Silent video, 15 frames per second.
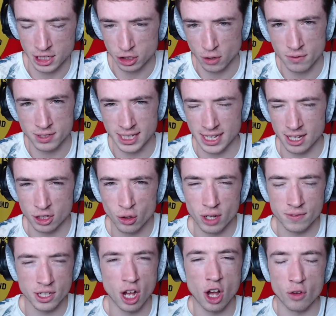Obviously, not even
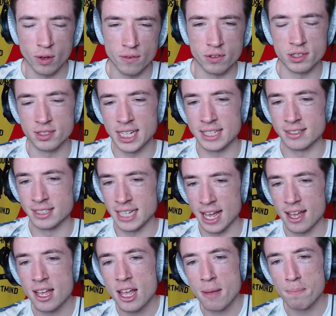halfway through the season yet.
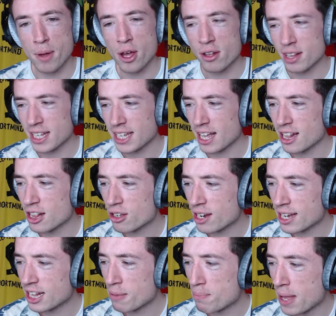Burnley are
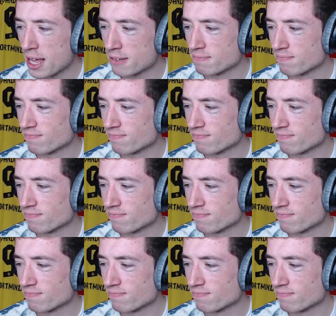looking a bit